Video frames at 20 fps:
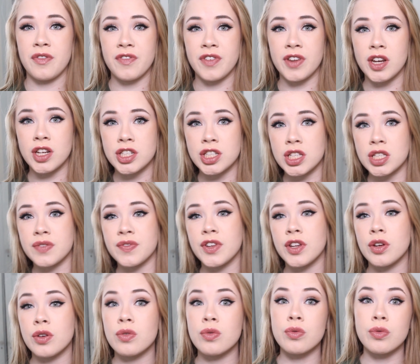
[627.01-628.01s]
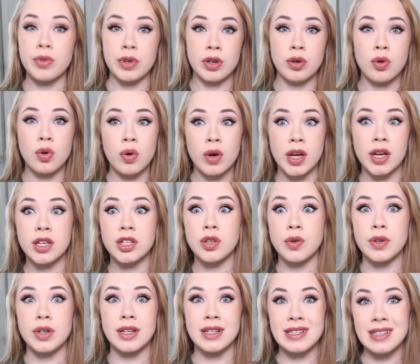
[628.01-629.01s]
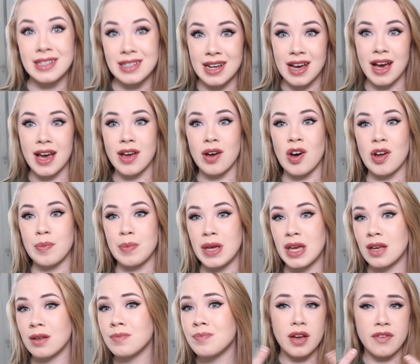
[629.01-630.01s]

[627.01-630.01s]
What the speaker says: Finish this video real quick so it doesn't die on me.